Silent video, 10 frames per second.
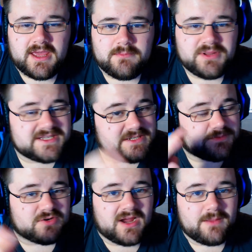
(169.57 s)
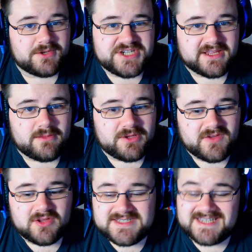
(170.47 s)
Please subscribe and check out my other
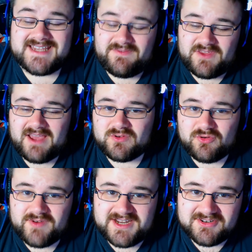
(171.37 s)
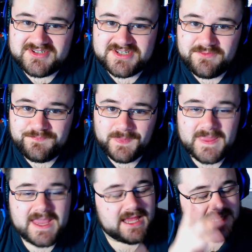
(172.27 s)
content if you haven't already done so.
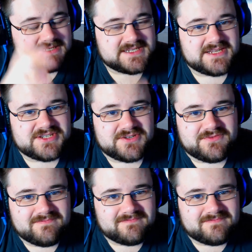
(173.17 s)
And I'll see you soon.